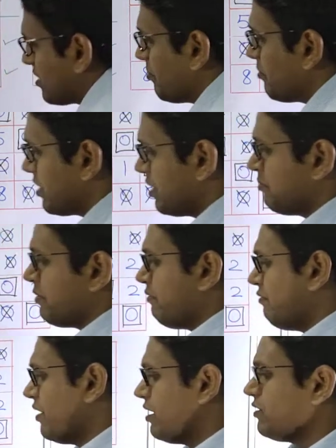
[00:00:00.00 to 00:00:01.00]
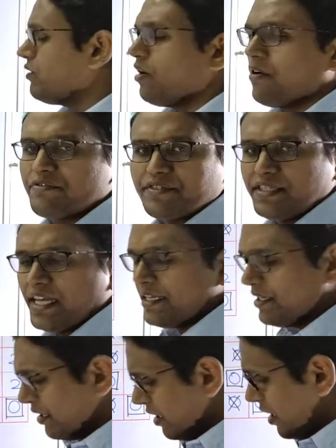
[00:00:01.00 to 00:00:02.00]
the minimum value of
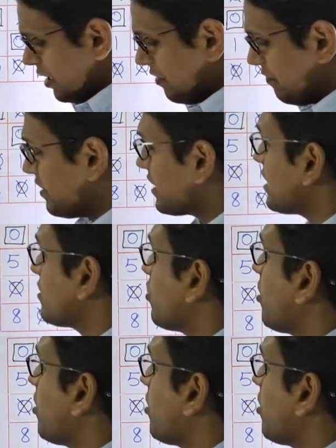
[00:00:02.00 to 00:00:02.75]
z we can